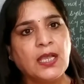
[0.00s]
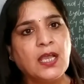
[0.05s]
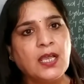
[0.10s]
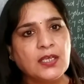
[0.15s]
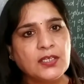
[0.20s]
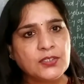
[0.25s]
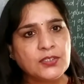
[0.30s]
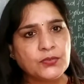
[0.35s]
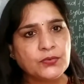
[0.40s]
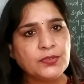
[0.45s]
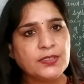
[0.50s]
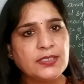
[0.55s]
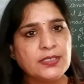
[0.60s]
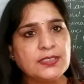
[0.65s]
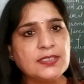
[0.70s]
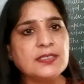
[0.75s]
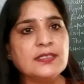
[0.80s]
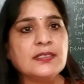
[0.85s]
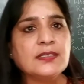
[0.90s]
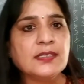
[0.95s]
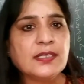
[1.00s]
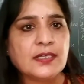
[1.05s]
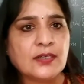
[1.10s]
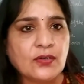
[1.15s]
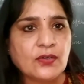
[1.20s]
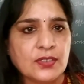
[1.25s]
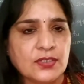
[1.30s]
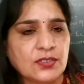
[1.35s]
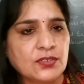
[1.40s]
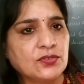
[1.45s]
Students, the
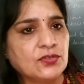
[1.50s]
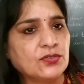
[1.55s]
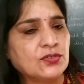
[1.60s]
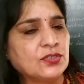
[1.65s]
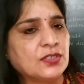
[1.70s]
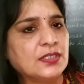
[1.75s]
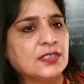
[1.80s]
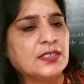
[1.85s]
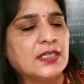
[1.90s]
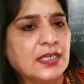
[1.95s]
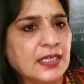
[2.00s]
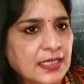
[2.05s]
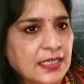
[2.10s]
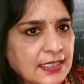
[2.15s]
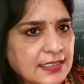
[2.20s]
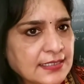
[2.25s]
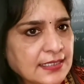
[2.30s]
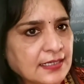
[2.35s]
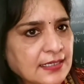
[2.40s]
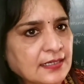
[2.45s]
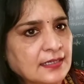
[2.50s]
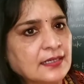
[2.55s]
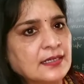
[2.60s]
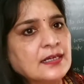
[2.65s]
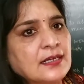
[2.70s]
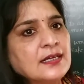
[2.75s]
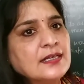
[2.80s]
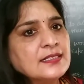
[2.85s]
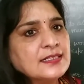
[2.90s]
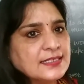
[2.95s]
Constitution is a
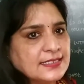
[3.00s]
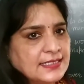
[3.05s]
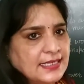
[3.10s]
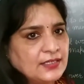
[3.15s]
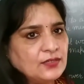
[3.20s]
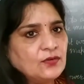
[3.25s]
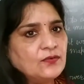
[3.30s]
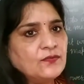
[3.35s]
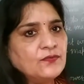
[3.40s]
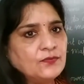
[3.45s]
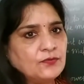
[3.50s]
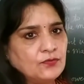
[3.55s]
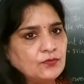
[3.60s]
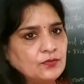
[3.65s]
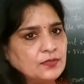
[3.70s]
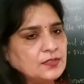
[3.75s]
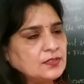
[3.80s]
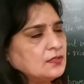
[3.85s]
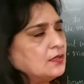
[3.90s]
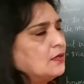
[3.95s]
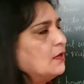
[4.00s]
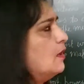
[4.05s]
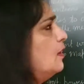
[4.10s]
set of rules